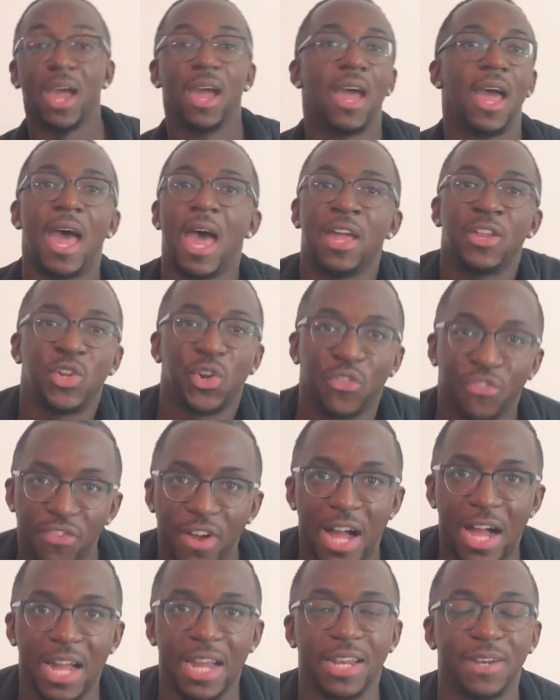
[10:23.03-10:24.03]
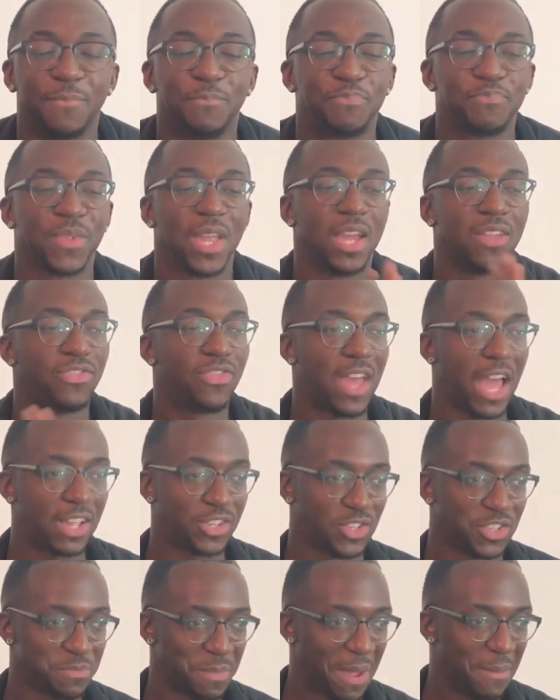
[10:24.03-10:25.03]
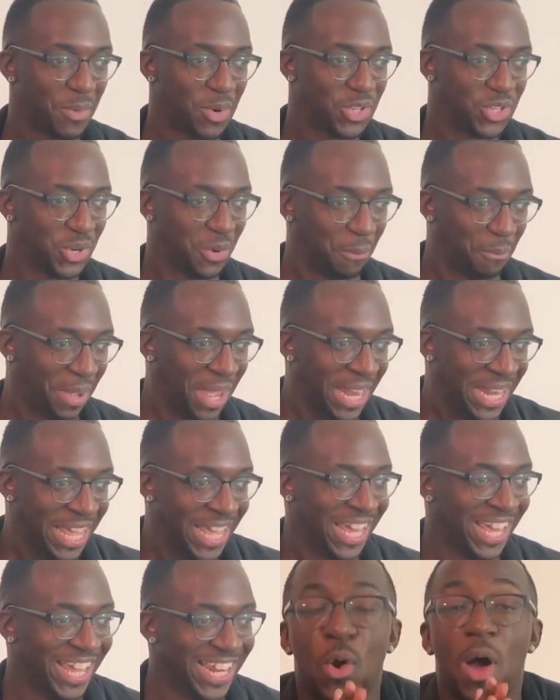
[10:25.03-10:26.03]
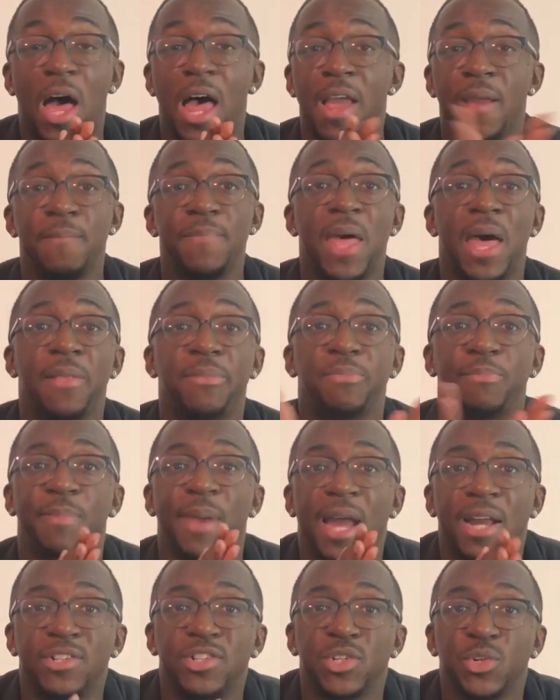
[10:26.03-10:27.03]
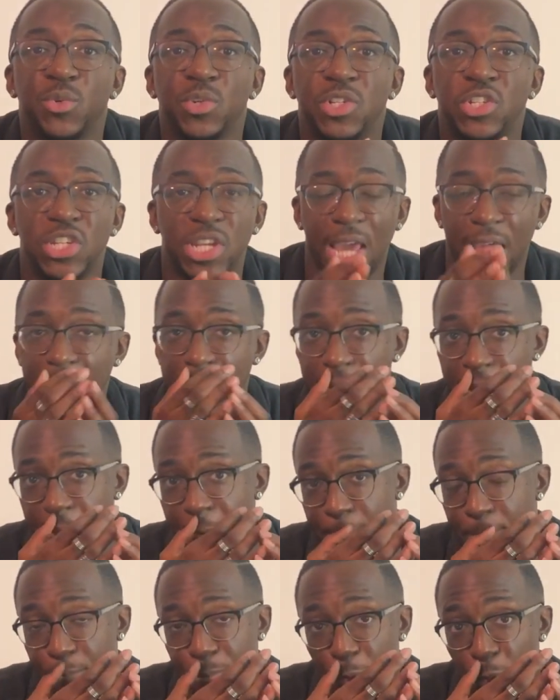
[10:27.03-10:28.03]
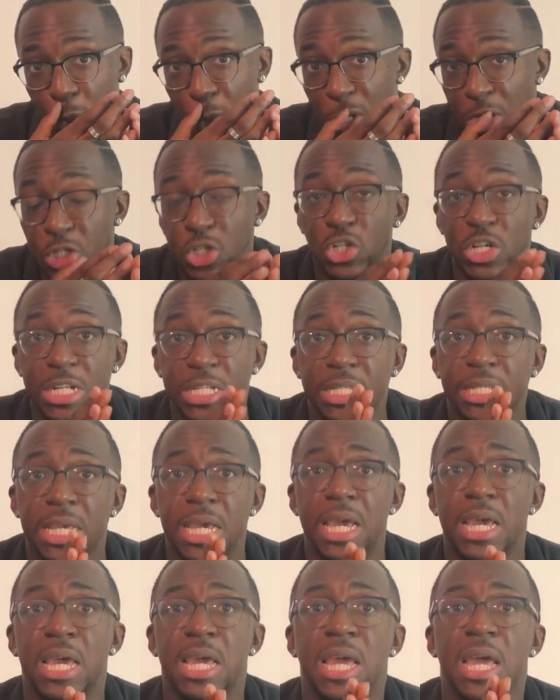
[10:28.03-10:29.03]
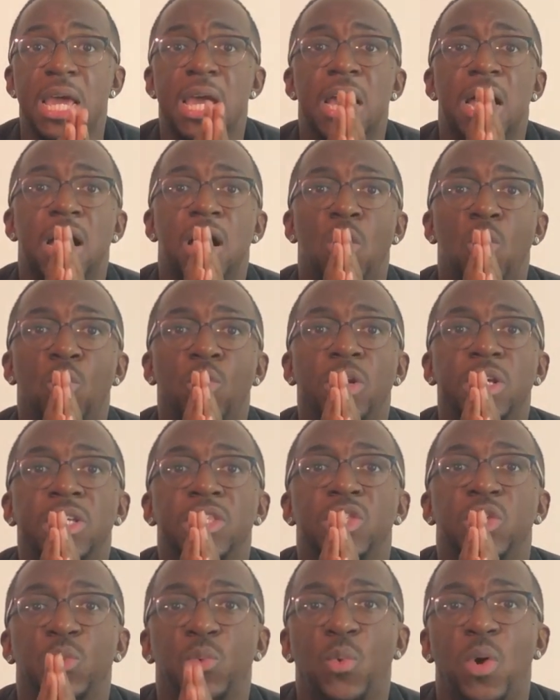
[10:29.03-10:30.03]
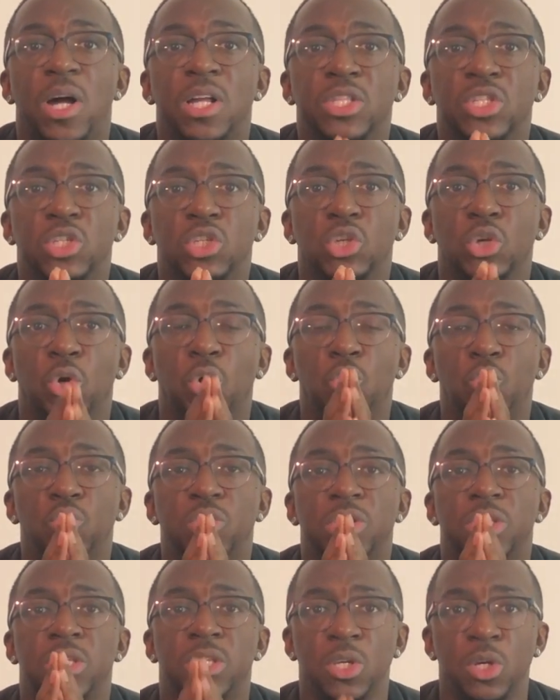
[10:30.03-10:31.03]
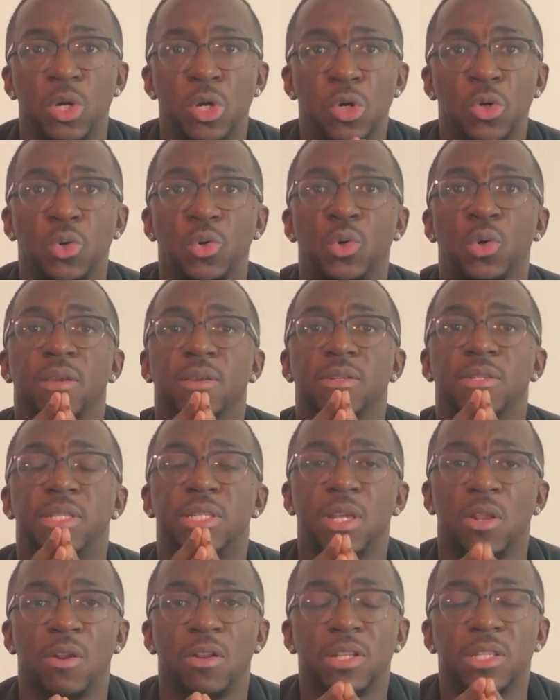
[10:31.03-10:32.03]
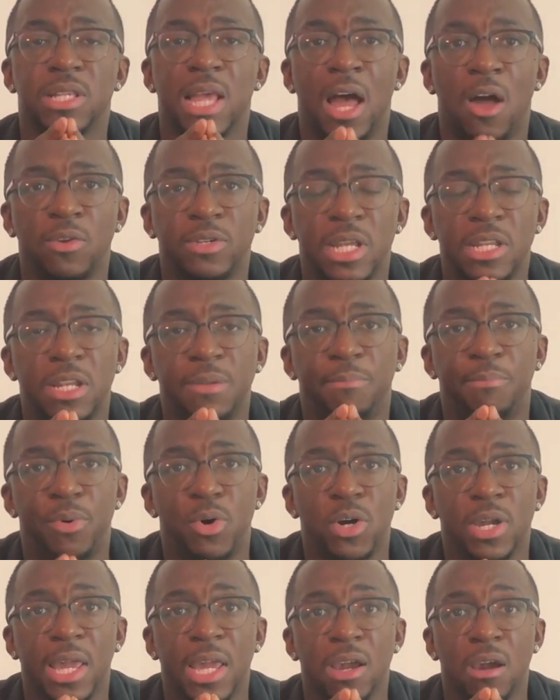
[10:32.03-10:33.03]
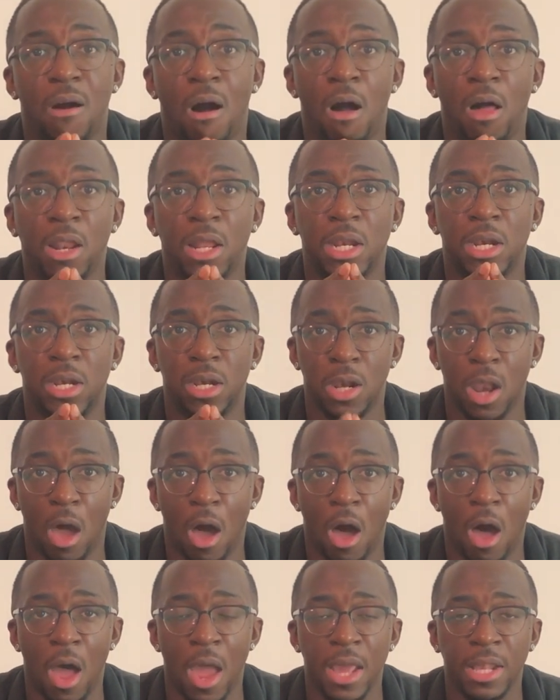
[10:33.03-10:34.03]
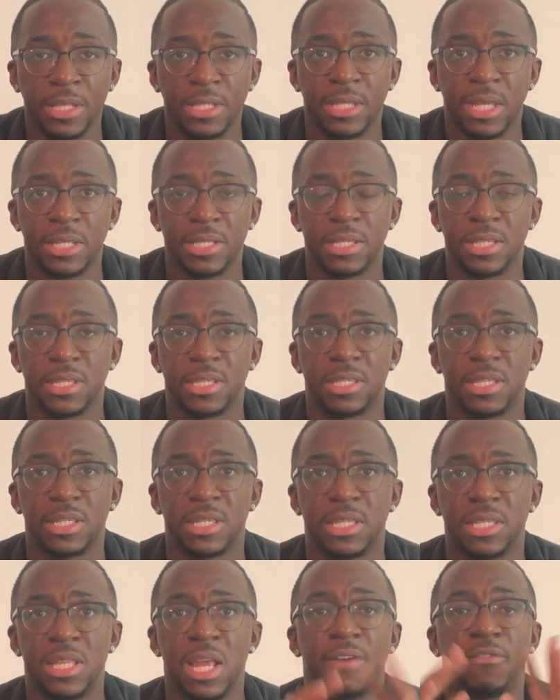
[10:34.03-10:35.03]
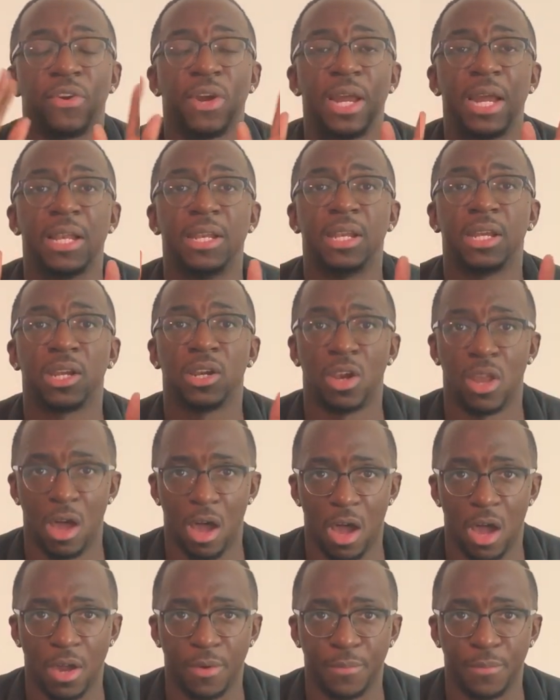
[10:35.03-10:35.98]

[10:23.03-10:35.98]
And you're fine. That's just my personal opinion. I am not bashing Christianity or Christians. Only the ones who still sit on this outdated book and call it law and says this never-ending law.